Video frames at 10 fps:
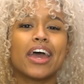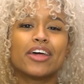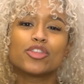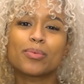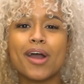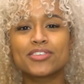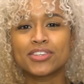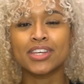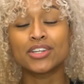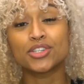and the
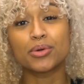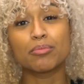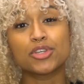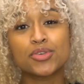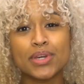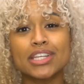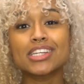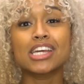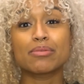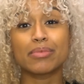process I do in between
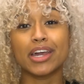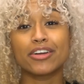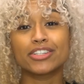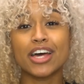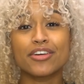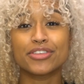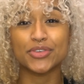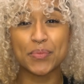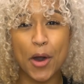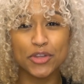to keep my hair as healthy
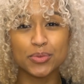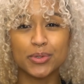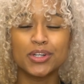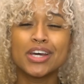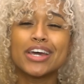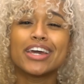as possible.